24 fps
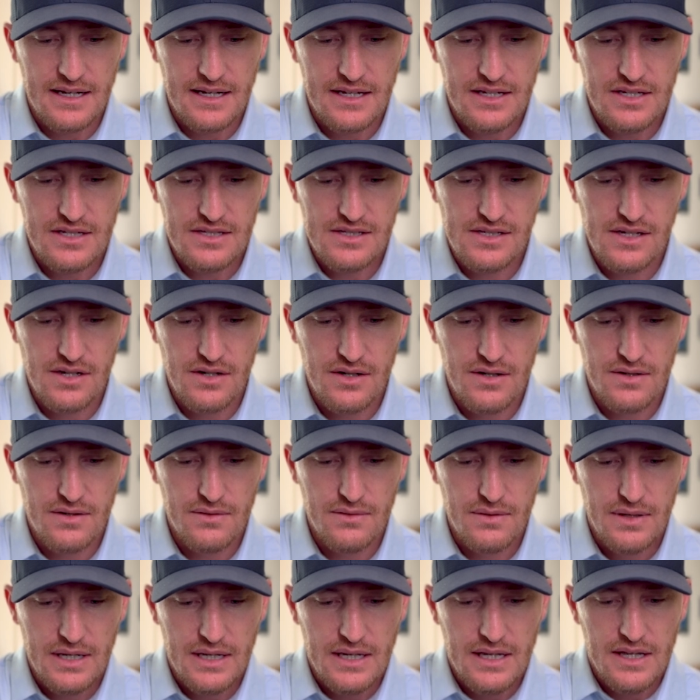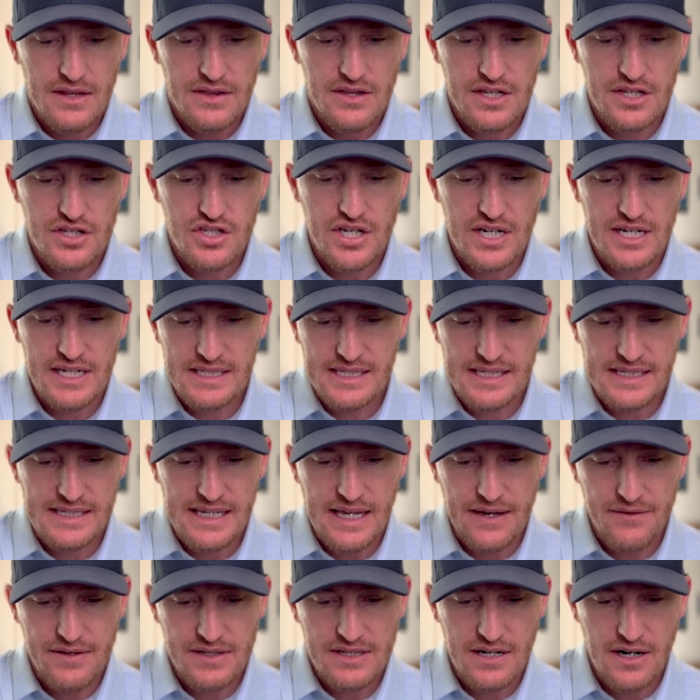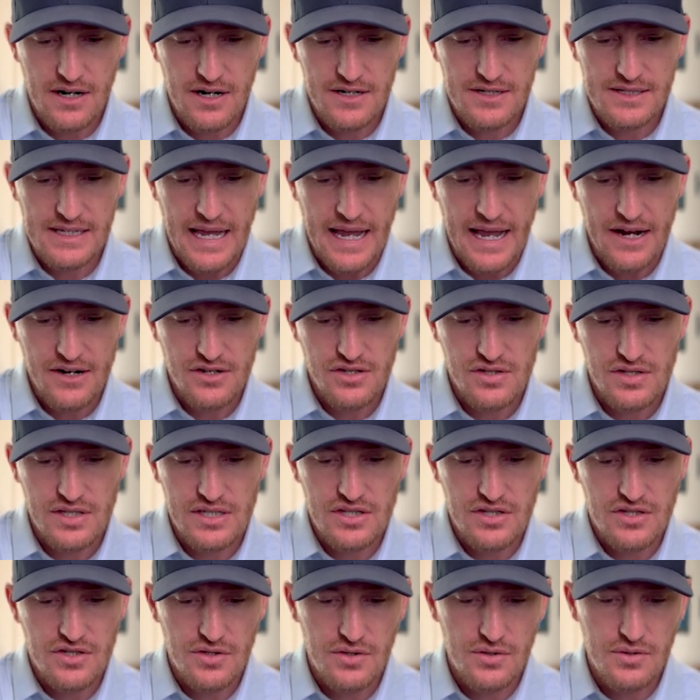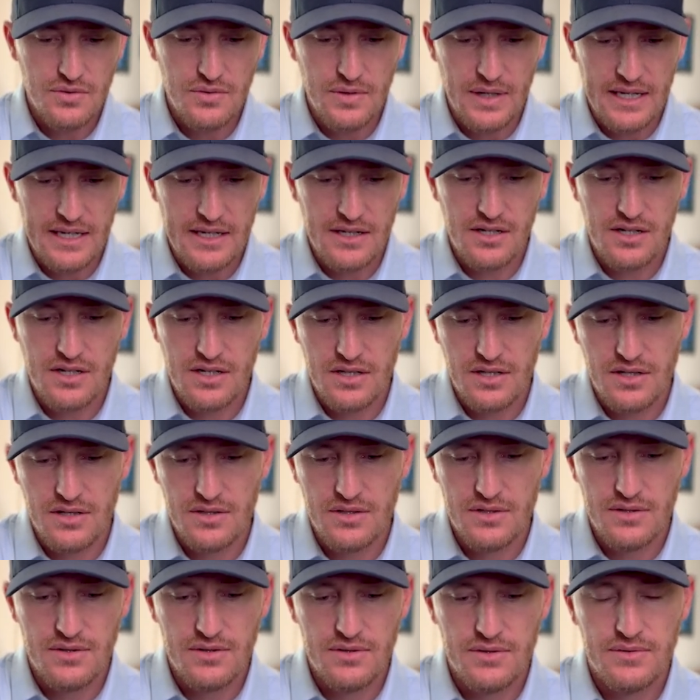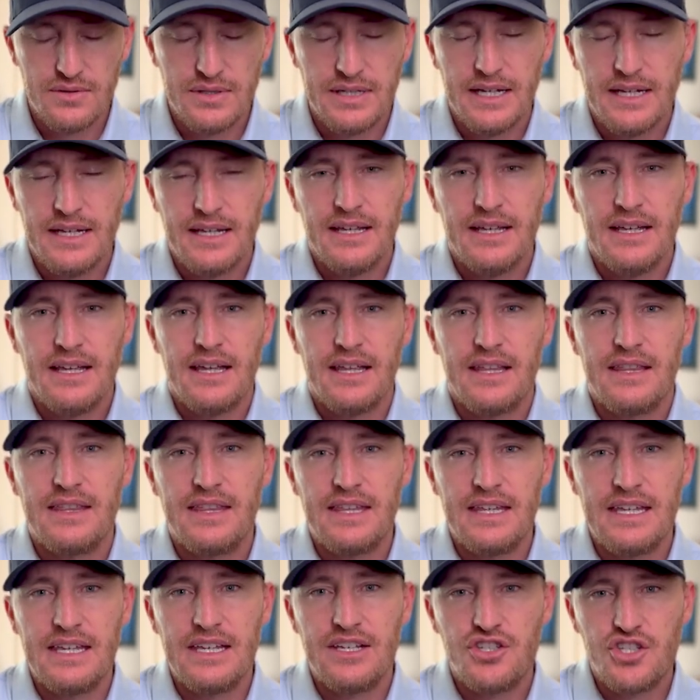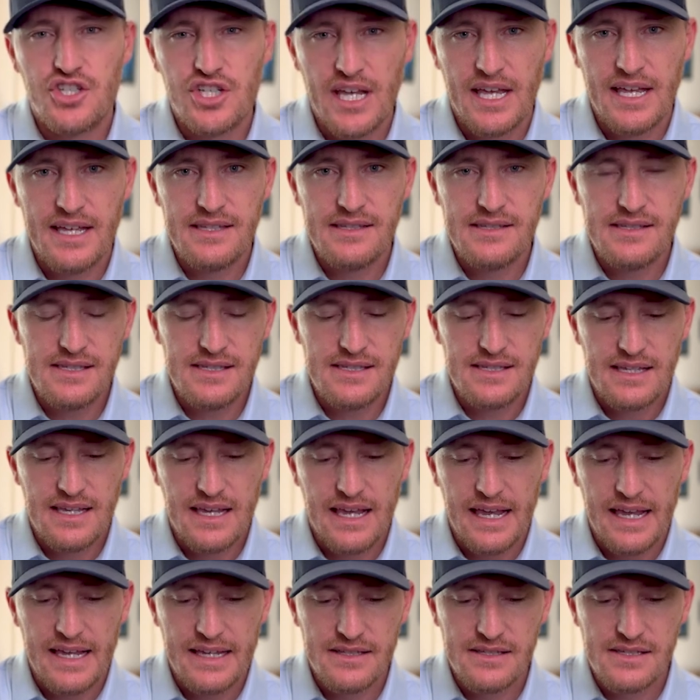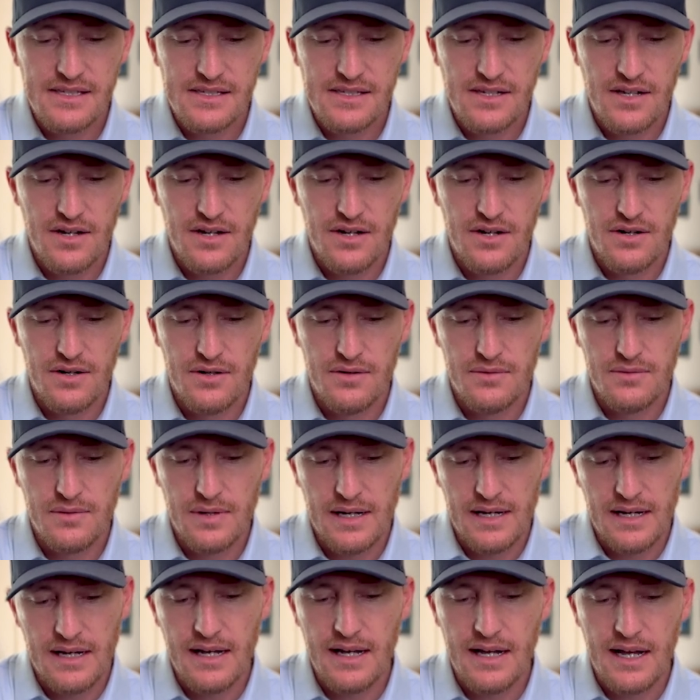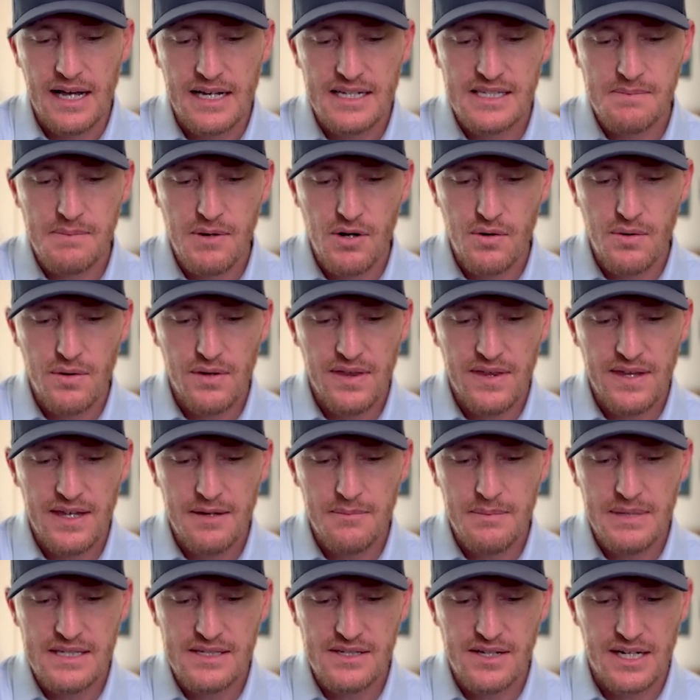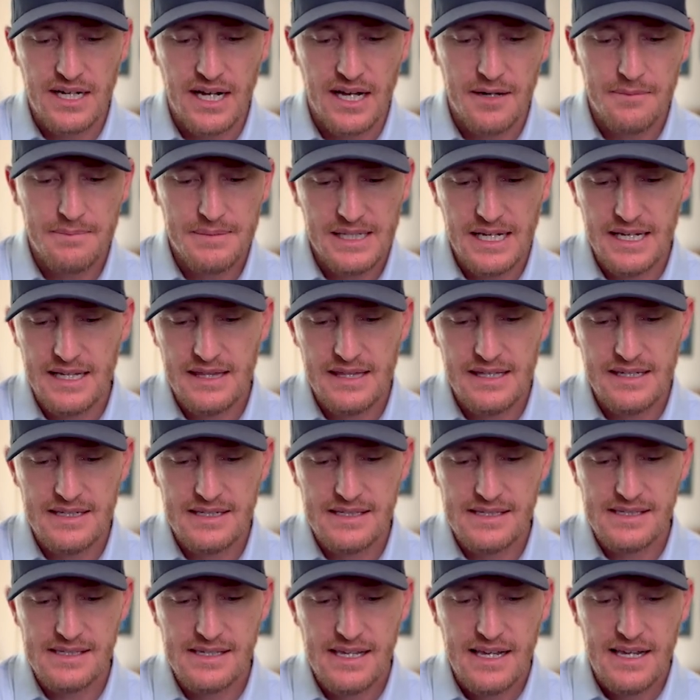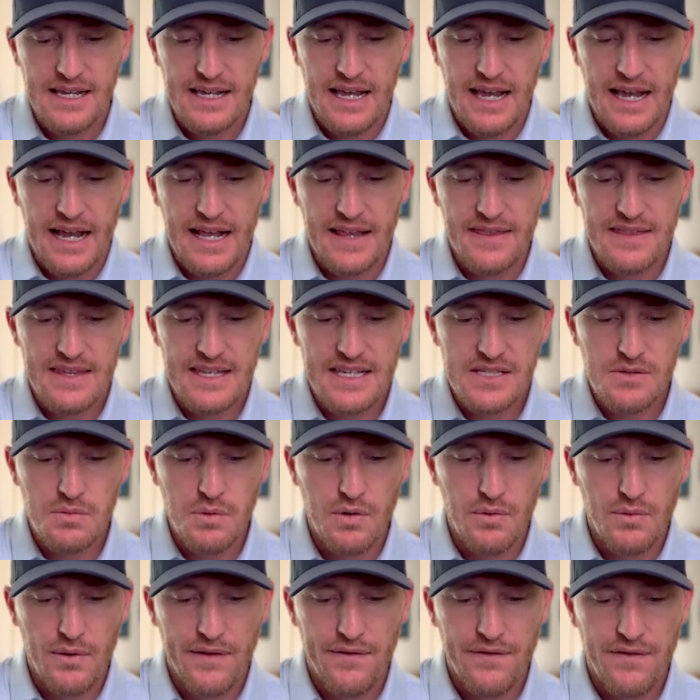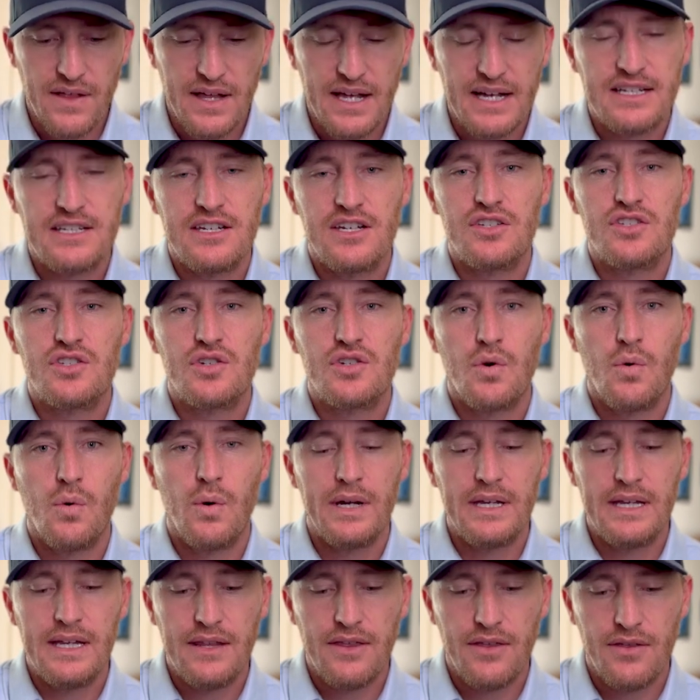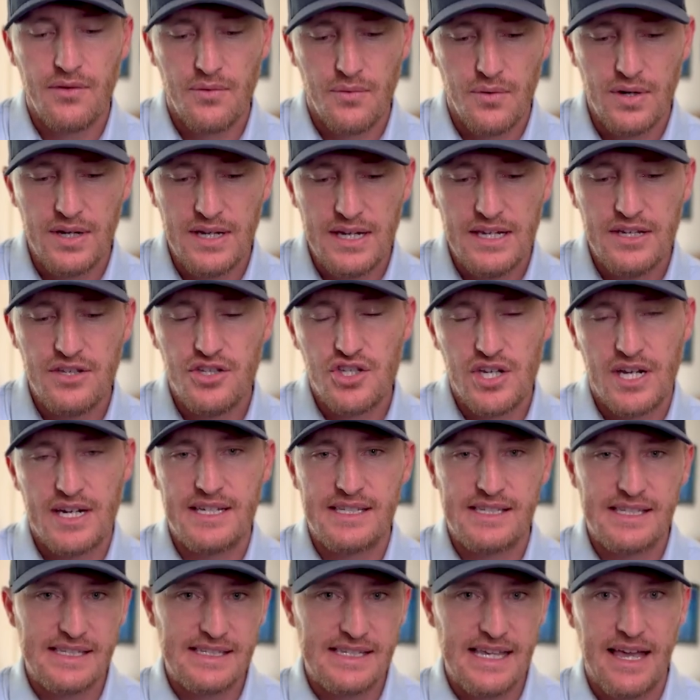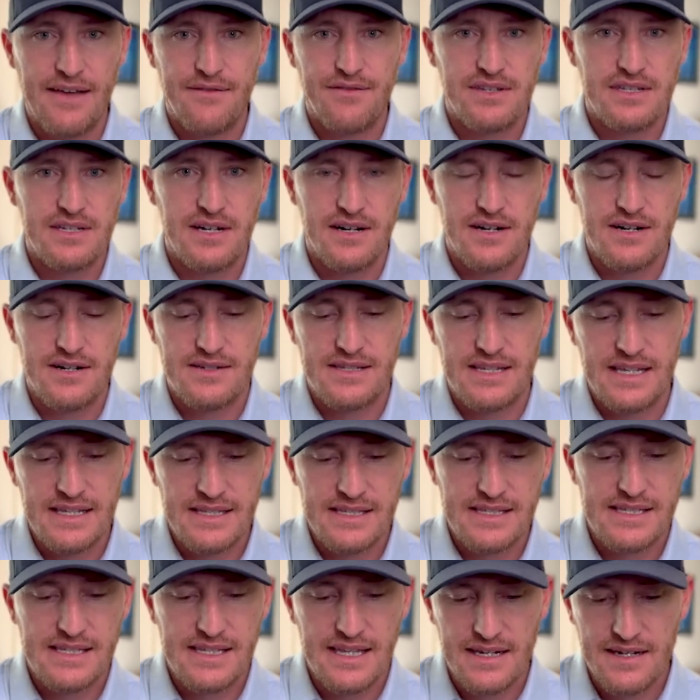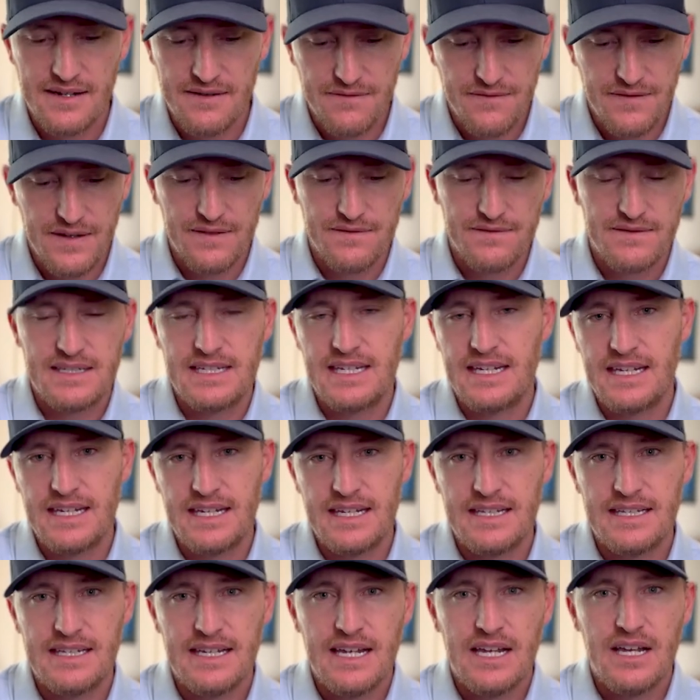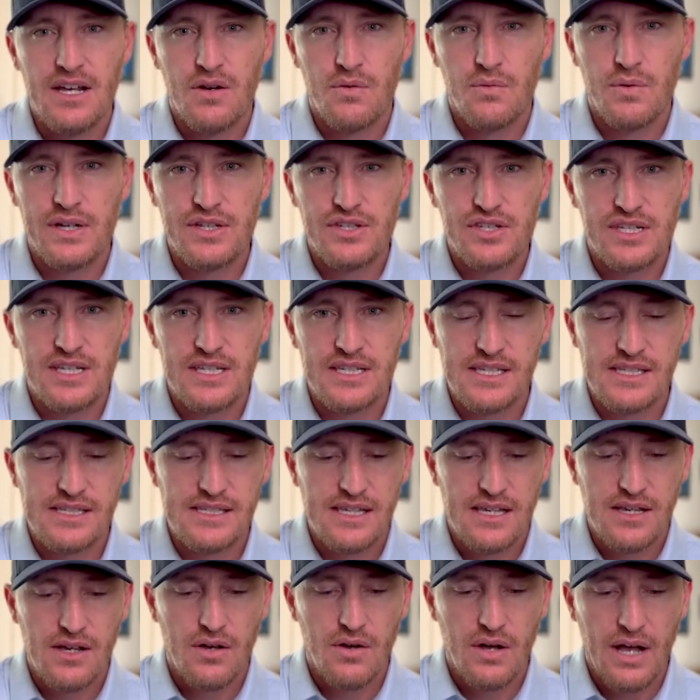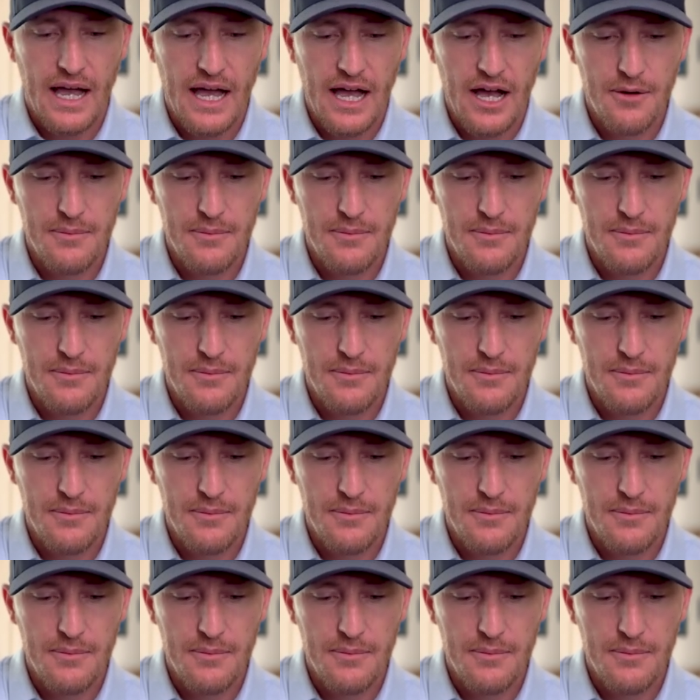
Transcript: So the Genesis avatars actually do include the gens, And so I spoke with him. He's going to update this. And this will reflect 23 Genesis avatars instead of 15, which is how